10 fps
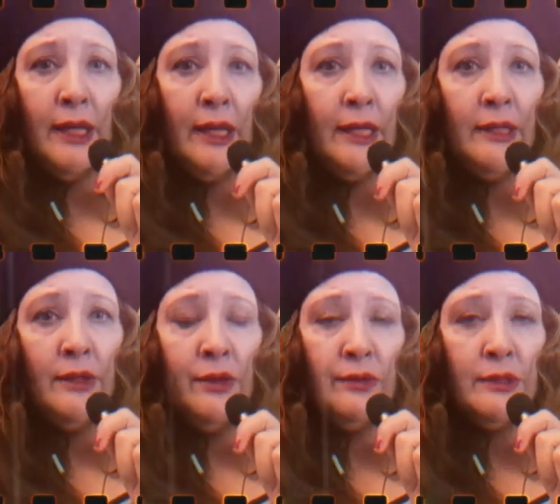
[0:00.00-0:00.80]
It
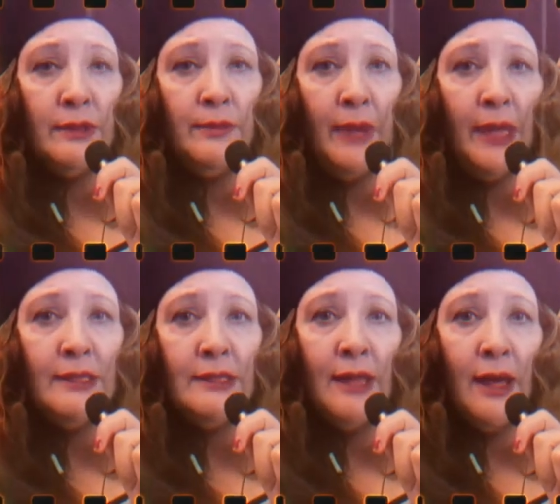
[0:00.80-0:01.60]
knows the
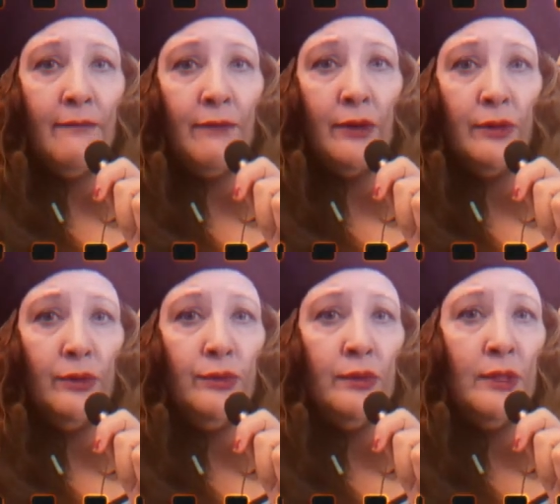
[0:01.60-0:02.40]
best time for
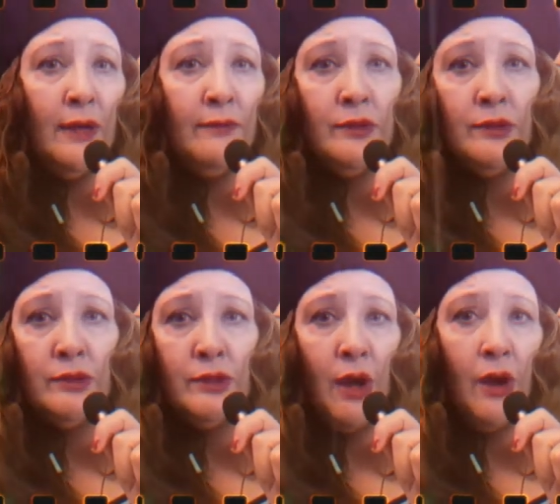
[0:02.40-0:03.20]
new love to
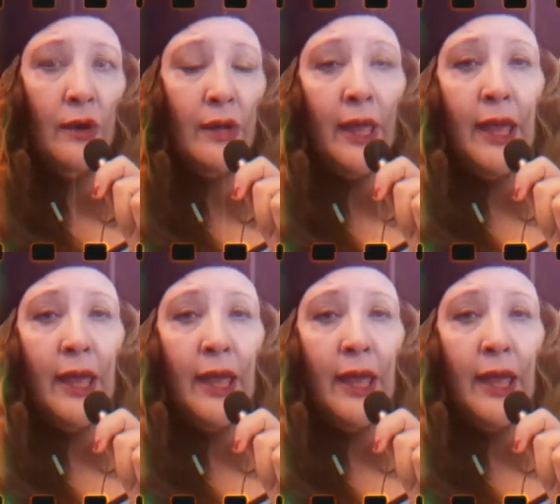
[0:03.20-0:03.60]
start.